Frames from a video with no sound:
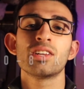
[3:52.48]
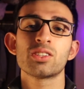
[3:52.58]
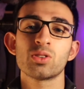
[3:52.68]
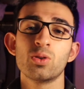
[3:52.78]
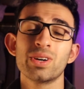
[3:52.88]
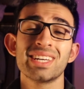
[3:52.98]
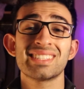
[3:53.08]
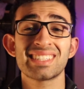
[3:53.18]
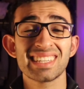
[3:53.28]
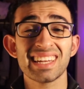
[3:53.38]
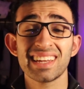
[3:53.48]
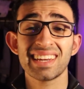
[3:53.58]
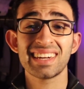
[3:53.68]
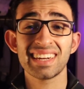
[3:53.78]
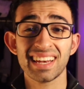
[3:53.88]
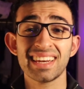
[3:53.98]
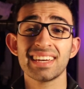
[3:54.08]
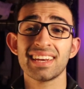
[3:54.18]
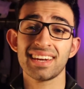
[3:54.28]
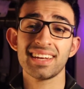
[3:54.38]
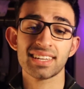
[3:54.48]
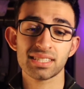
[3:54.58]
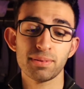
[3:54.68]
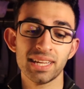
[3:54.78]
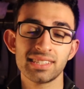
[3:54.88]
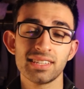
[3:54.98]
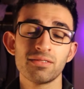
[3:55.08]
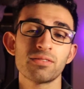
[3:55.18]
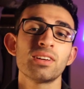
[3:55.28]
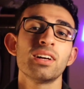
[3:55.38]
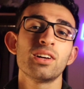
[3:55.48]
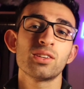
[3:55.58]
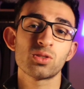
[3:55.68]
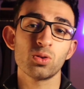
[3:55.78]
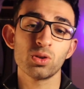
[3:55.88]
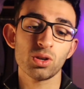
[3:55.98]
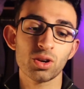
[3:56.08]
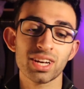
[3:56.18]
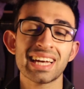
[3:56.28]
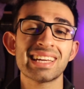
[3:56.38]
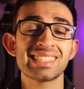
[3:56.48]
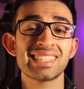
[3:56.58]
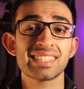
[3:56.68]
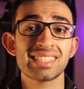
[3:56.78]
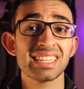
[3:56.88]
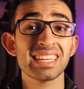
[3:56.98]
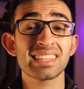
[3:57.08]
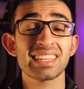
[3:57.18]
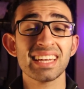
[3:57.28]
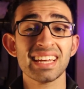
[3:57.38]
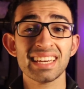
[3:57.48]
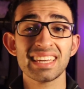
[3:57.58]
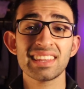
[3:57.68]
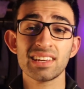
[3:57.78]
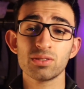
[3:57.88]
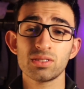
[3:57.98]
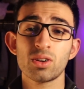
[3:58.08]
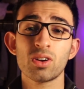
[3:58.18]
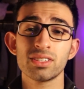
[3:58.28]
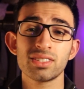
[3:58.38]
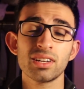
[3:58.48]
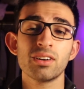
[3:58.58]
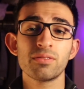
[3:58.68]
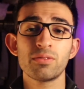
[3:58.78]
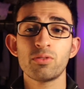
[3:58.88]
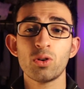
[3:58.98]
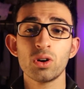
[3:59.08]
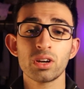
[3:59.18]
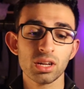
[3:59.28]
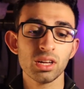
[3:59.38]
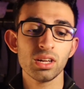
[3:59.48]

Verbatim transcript: So it's really, really expensive. So you're looking at sixty to $80,000 a year for